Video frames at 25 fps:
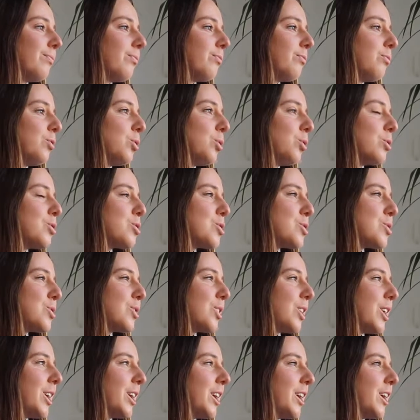raw
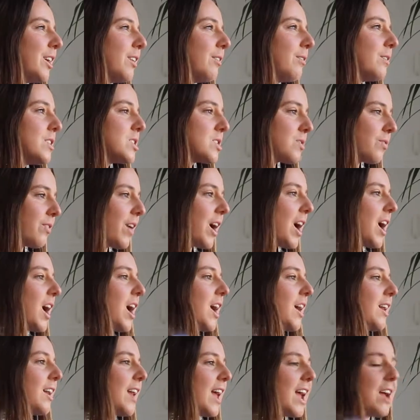sugar is
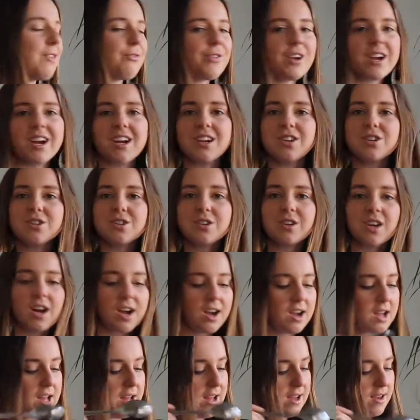fine, every kind of
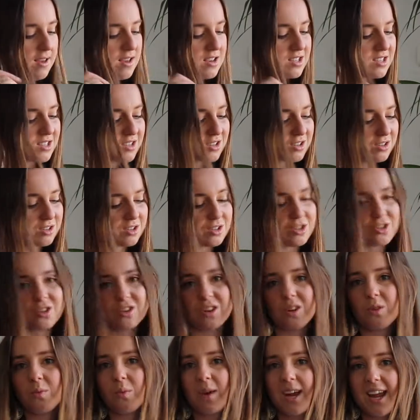sugar. This is just the
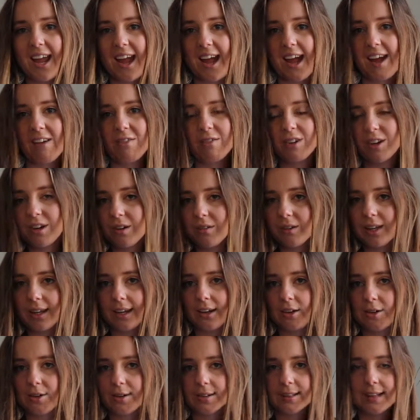sugar we have. We don't
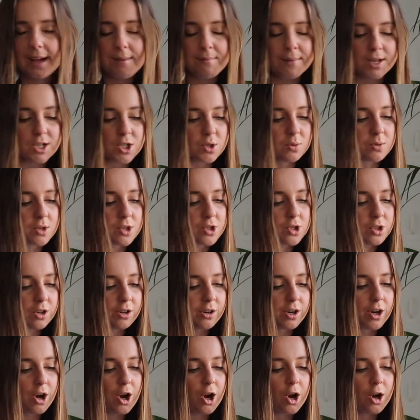really cook that much with
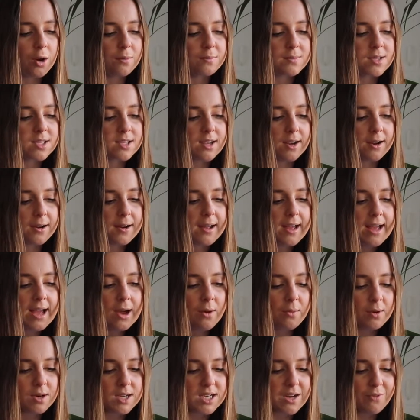sugar at home, so
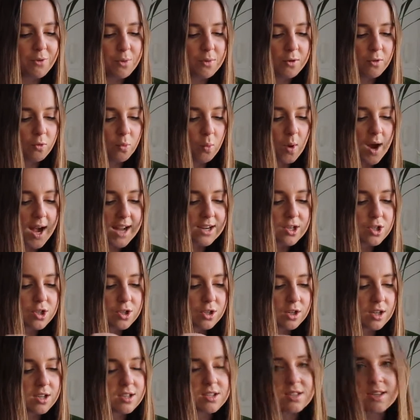we just have a bit of white
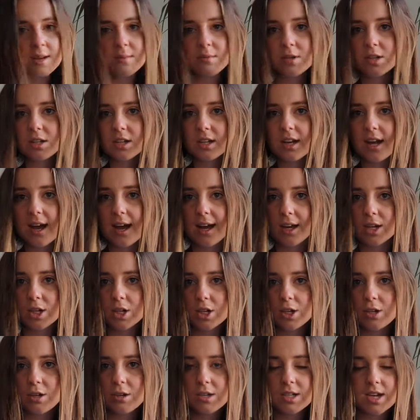sugar. So I'm just gonna add
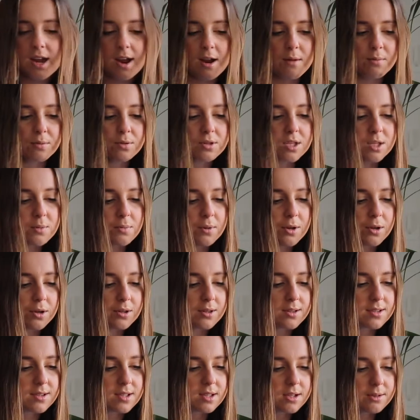2
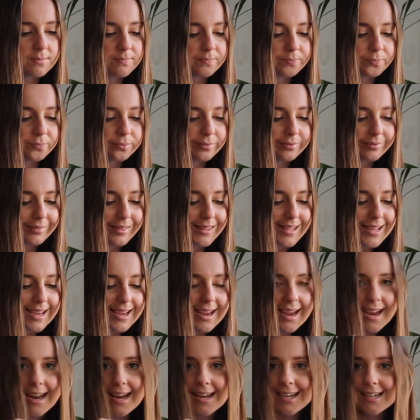tablespoons
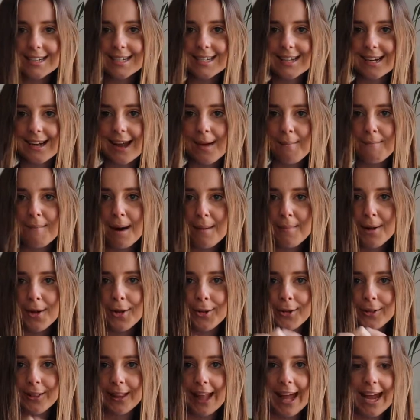into my
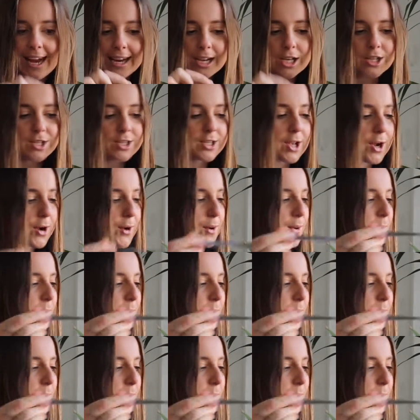bowl like so,